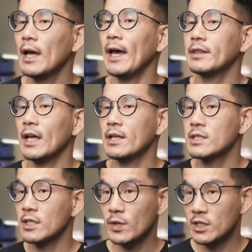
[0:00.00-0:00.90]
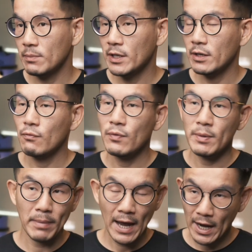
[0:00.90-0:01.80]
and that is serviceable,
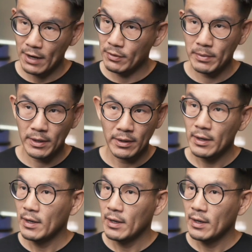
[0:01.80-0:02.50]
repairable,